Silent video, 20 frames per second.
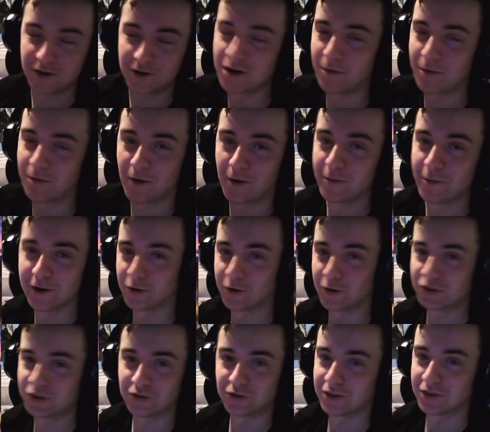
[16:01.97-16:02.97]
Well, come on,
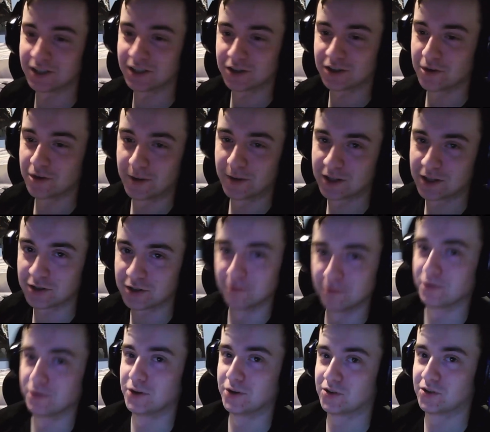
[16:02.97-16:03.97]
we all saw this coming at
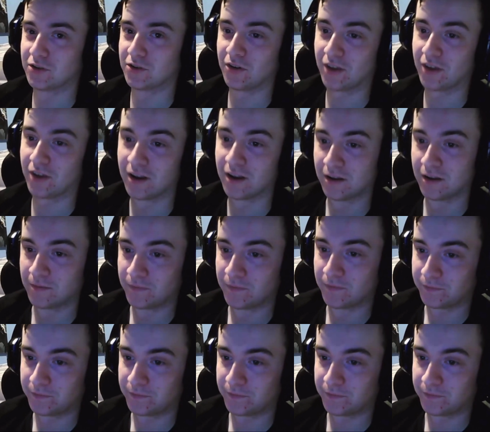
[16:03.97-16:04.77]
some point or another.